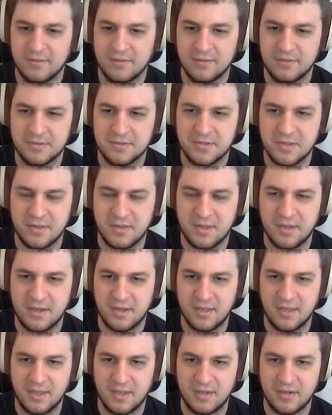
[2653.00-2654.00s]
So then
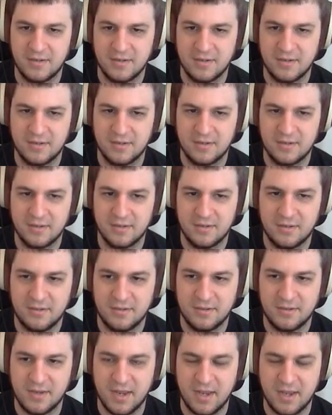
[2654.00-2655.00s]
I get
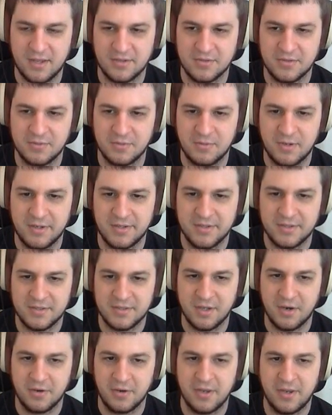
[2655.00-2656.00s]
Dan's ones.
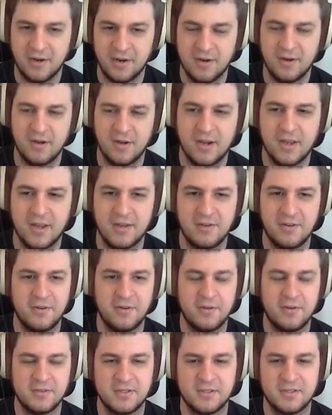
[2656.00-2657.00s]
Oh, here I don't
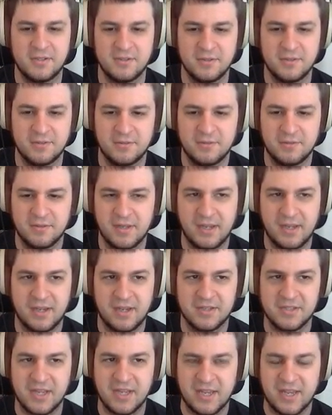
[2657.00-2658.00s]
know what to do. Like,
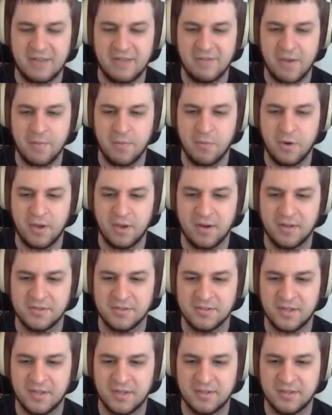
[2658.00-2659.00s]
because I could have M1 on
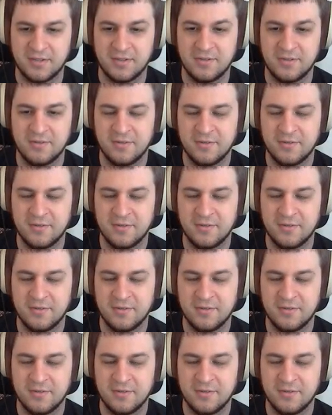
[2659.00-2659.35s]
slot 2.